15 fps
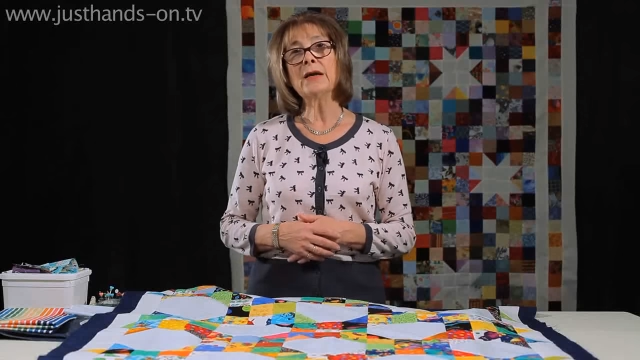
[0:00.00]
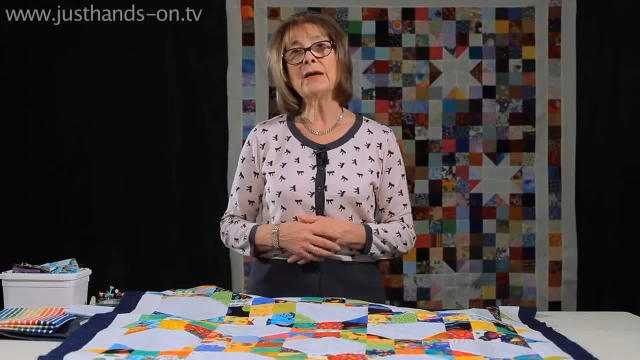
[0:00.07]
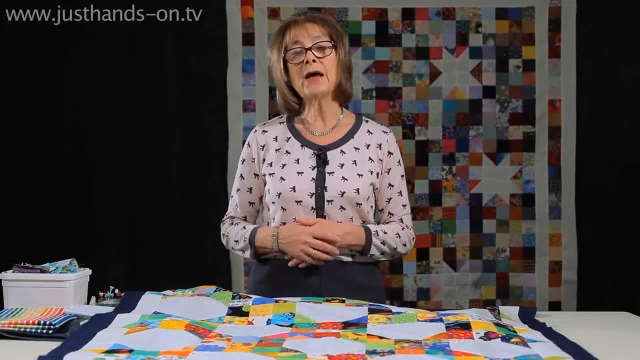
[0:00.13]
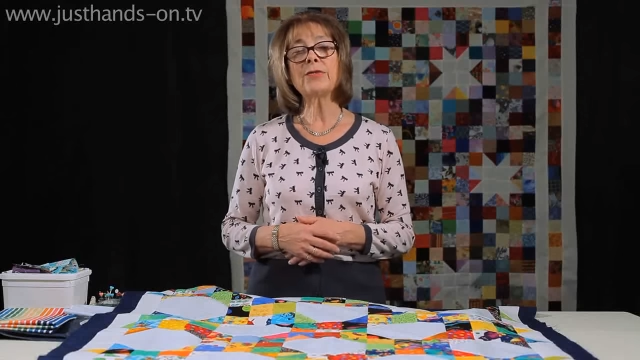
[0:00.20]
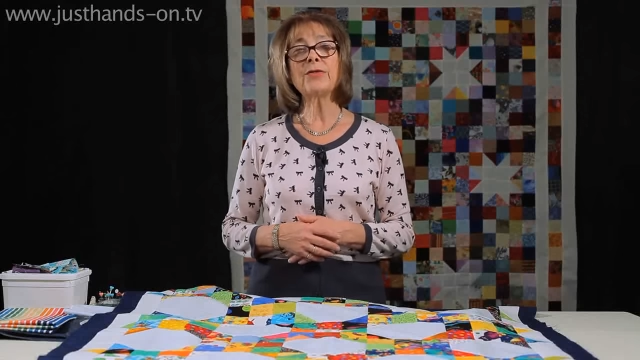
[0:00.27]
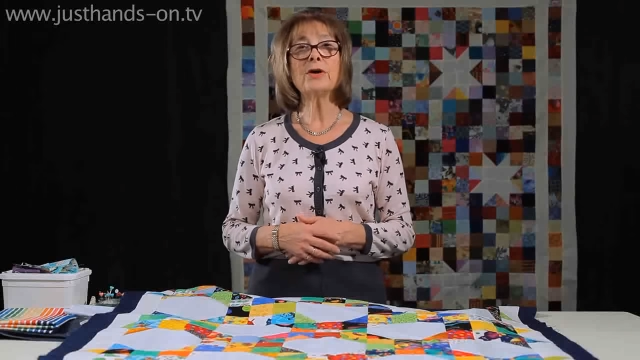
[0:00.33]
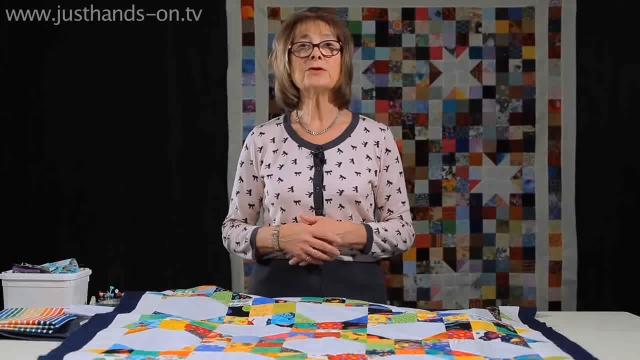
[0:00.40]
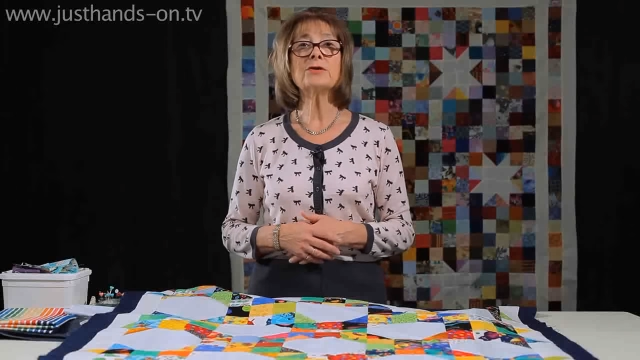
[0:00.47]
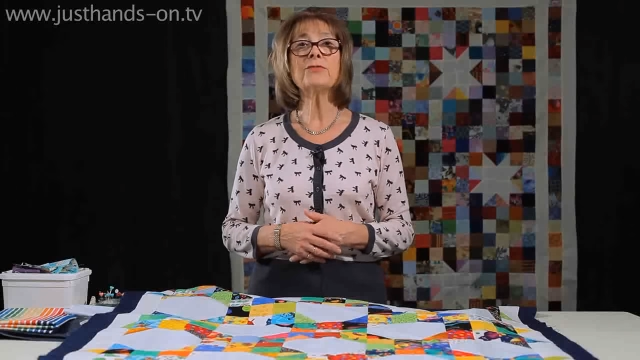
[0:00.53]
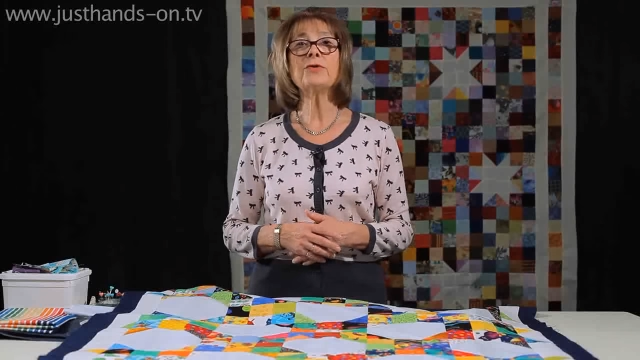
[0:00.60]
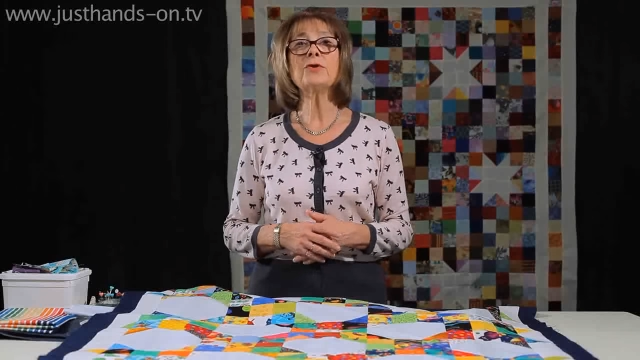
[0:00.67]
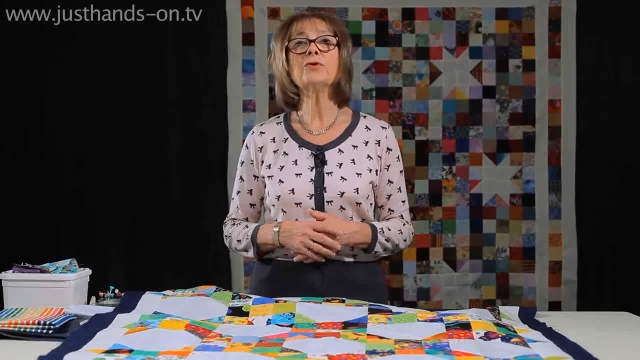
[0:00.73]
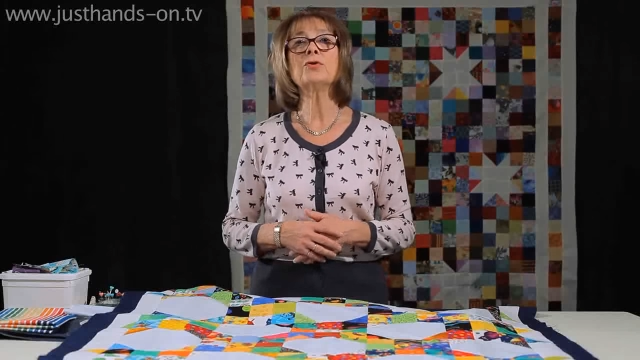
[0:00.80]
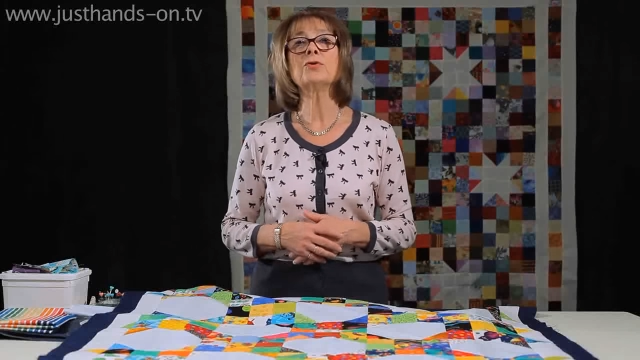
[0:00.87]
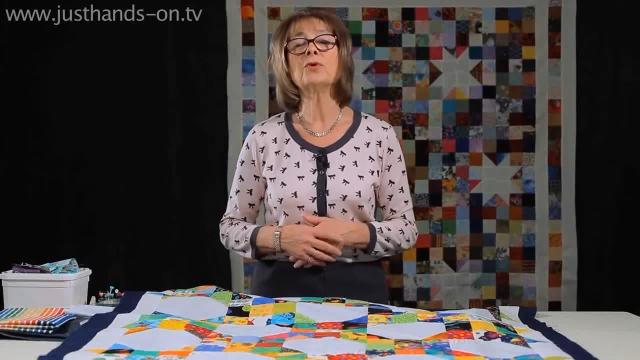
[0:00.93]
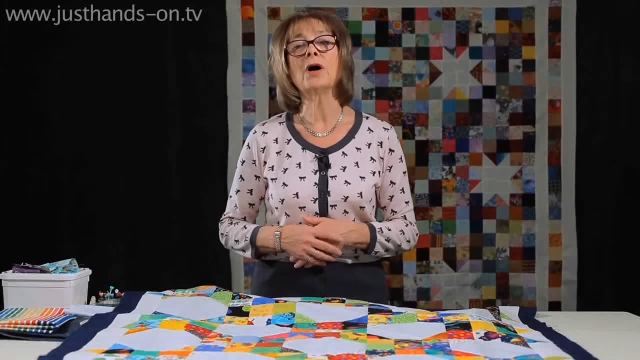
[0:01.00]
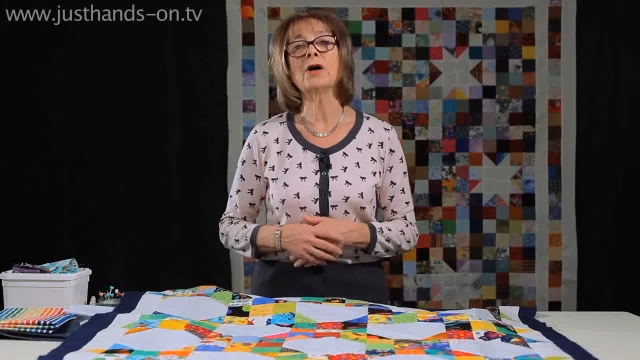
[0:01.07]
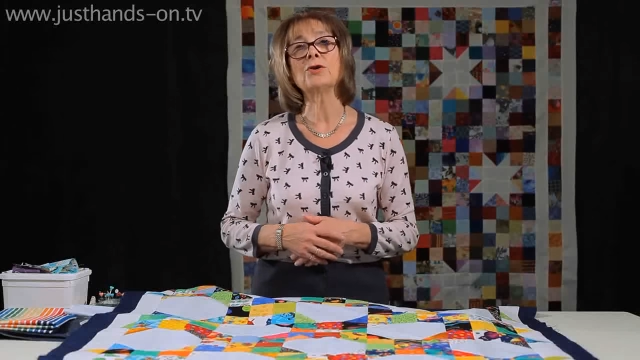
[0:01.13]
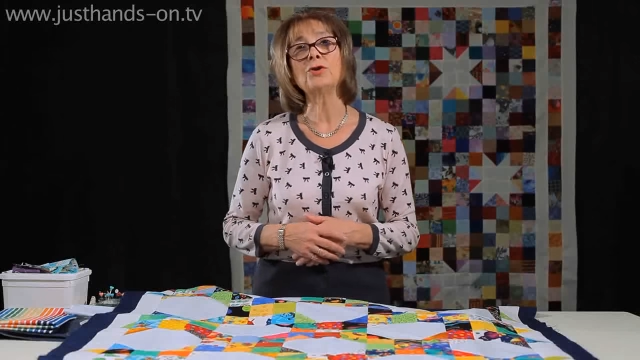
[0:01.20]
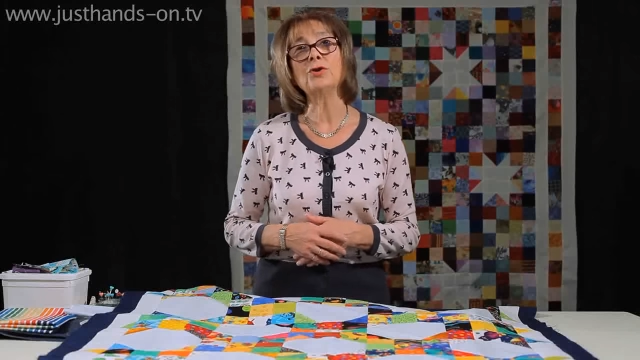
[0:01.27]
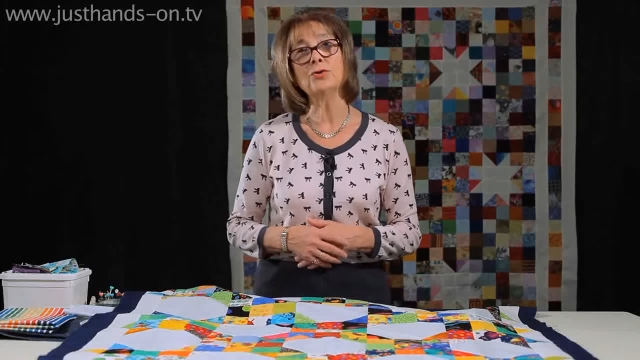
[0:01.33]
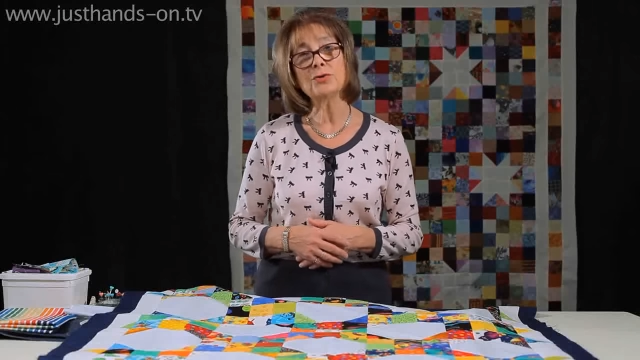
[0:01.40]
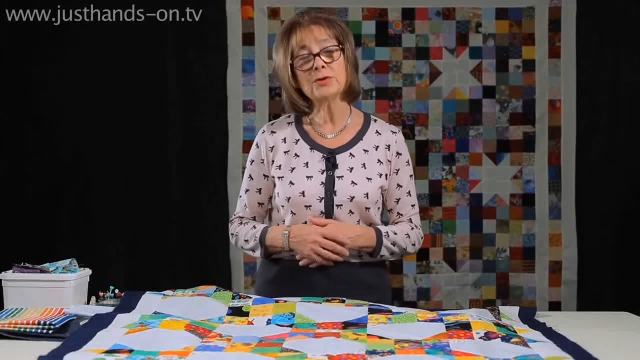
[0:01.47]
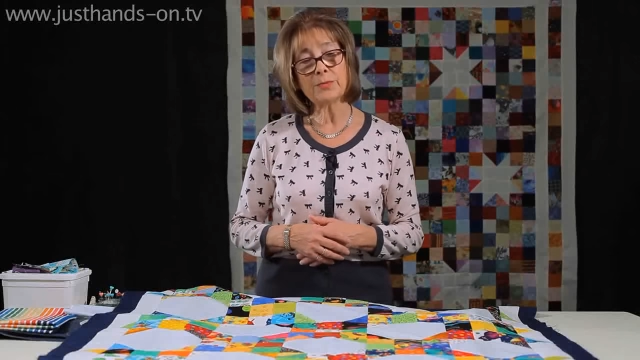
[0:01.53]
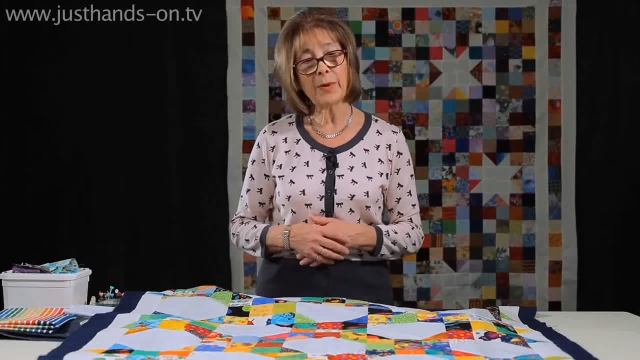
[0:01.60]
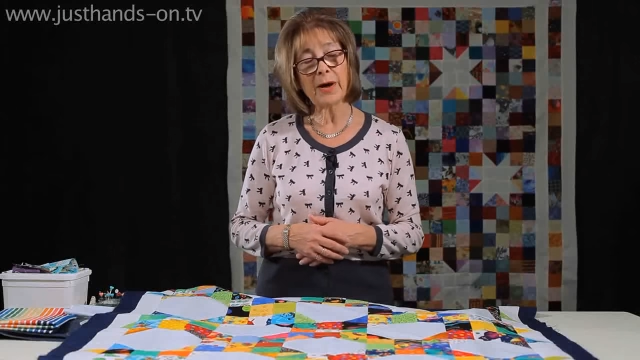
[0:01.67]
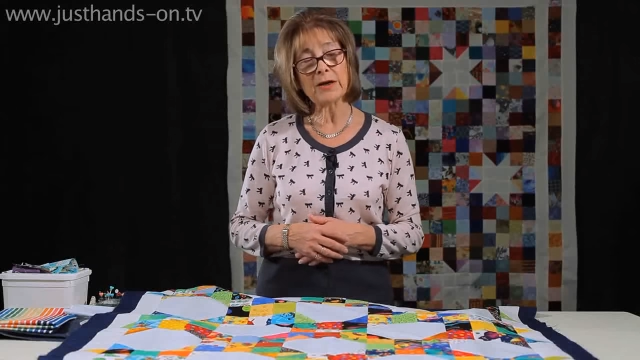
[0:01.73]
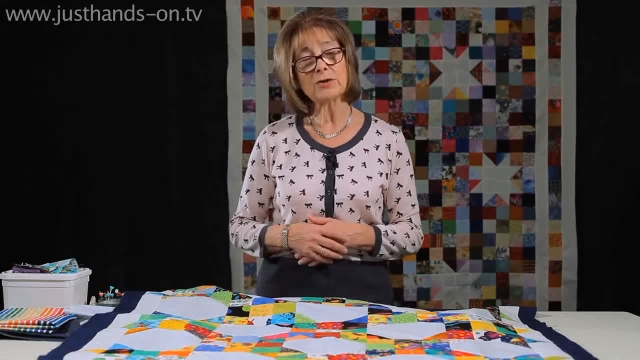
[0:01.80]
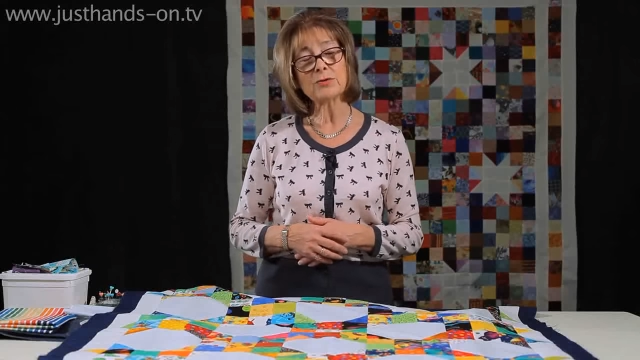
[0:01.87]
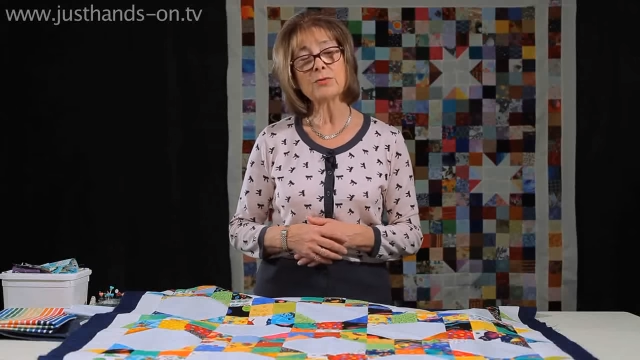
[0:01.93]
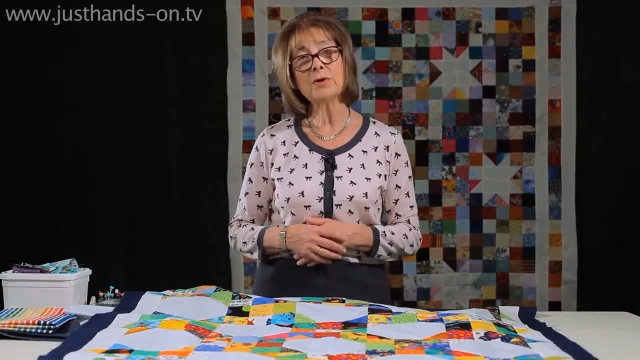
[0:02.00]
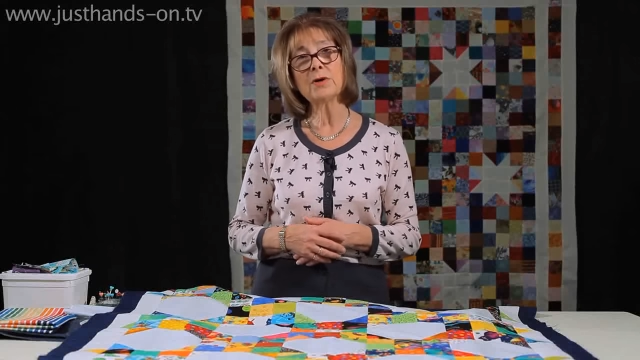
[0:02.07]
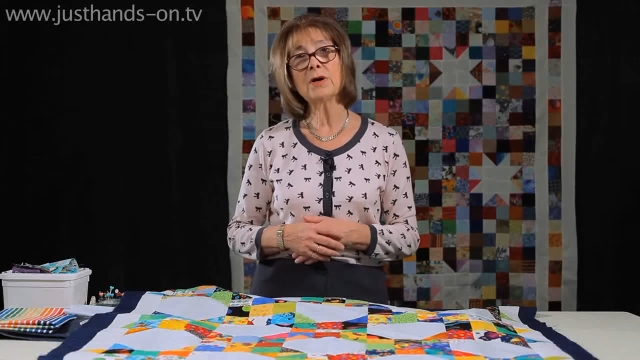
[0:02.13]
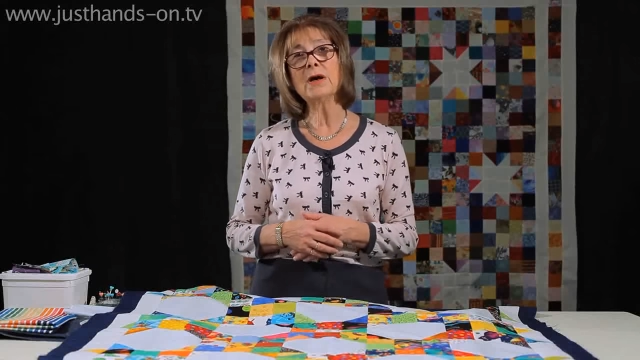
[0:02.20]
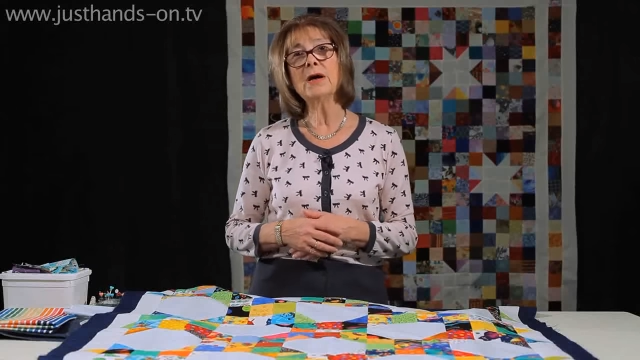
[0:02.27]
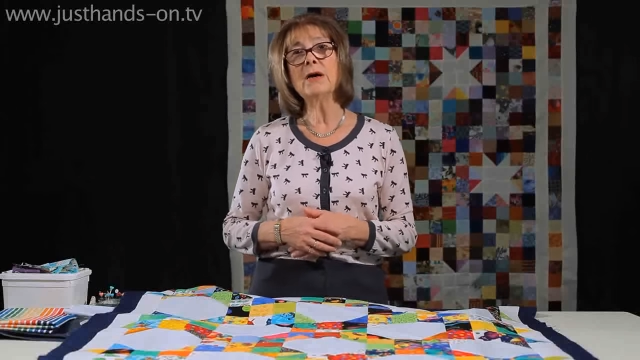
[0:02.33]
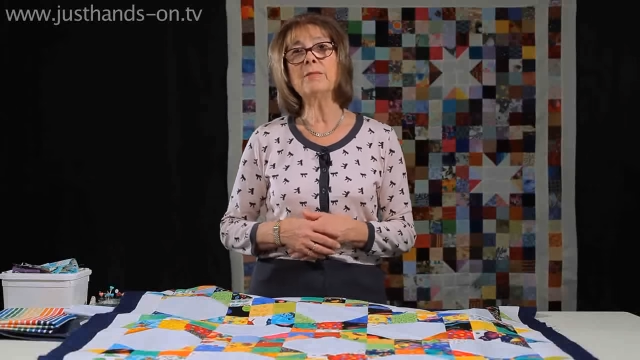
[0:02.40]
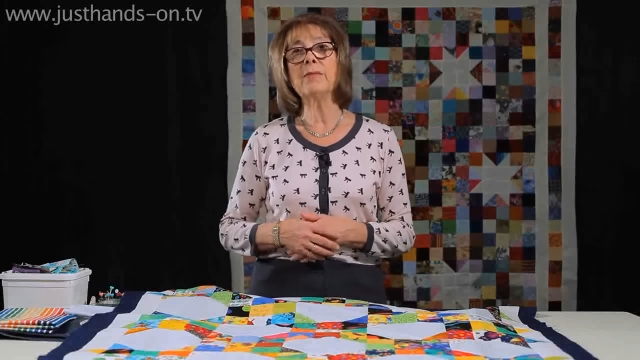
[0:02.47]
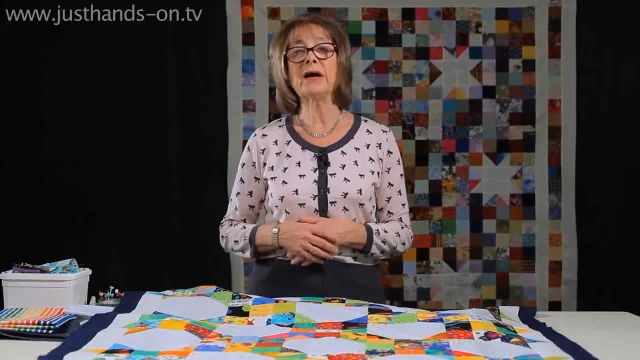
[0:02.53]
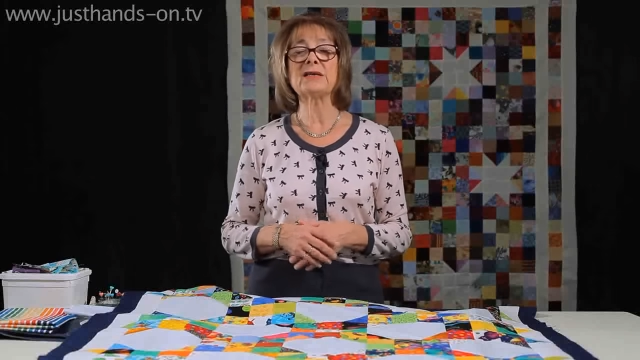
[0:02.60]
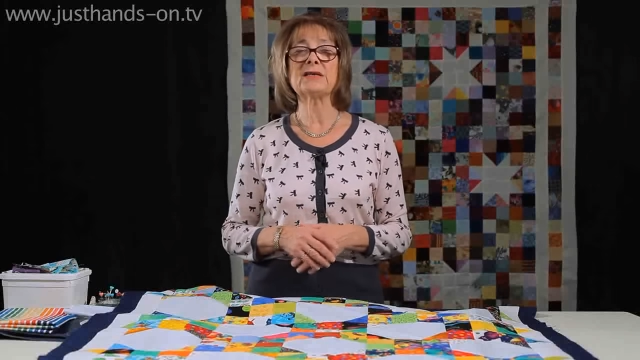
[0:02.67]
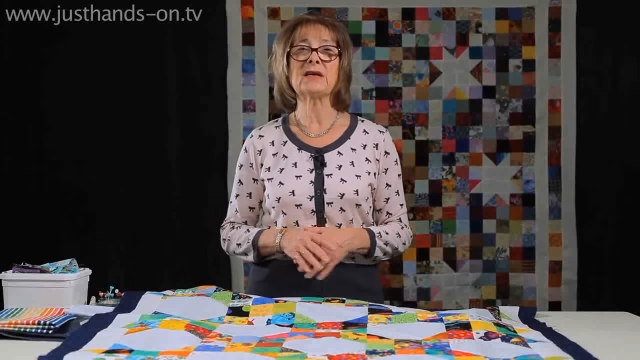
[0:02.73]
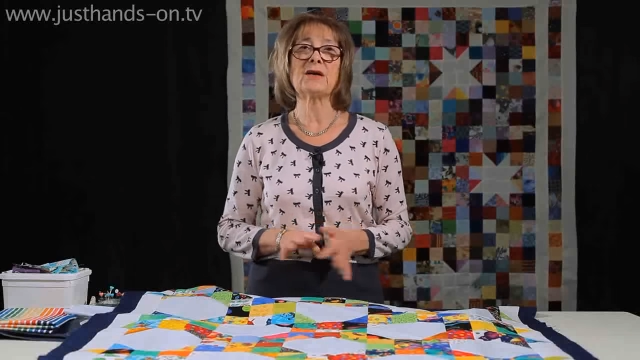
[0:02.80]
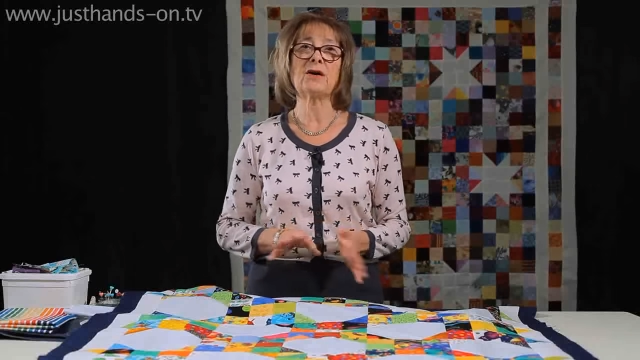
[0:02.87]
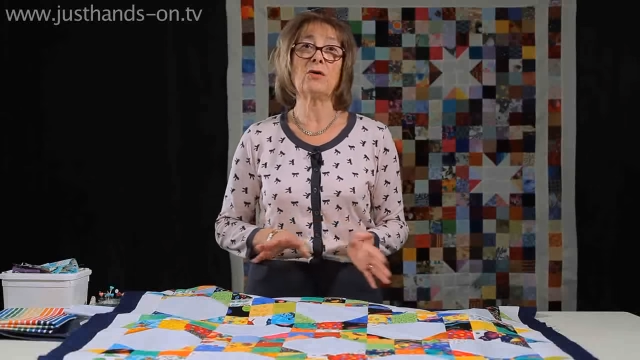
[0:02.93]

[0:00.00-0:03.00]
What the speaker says: Now, those of you who are new to patchwork might say,